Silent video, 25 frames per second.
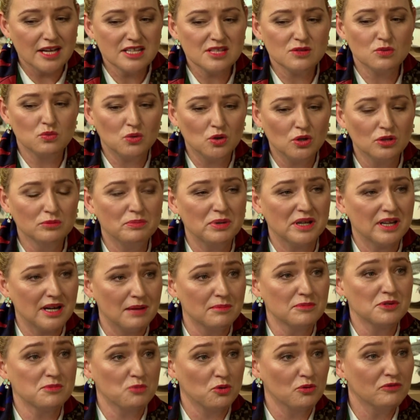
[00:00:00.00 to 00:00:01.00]
as the world
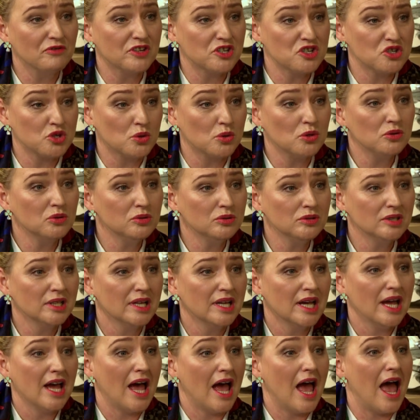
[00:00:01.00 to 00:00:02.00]
becomes more visual
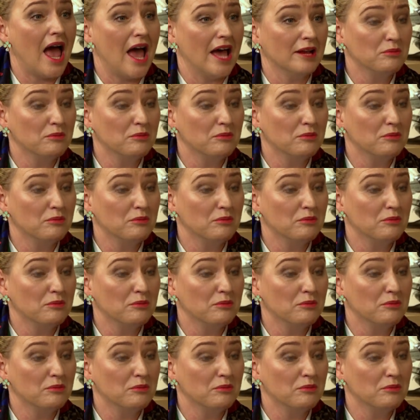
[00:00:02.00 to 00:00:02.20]
mm.